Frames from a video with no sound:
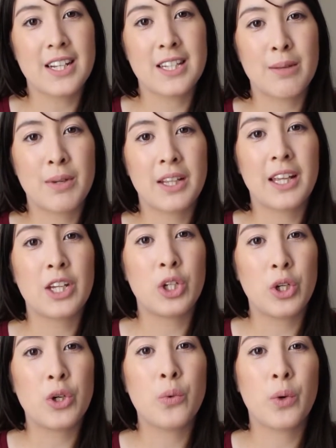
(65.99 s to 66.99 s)
like something that
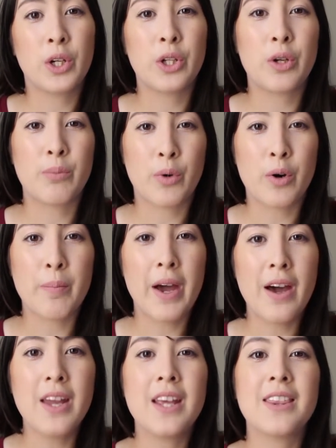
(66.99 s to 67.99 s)
you want to learn more
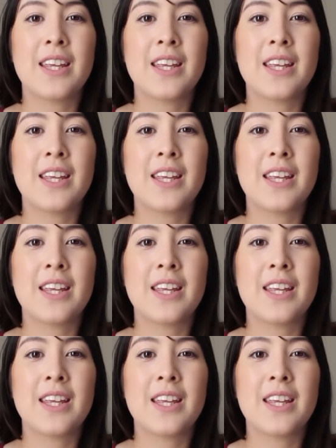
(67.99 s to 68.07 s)
about,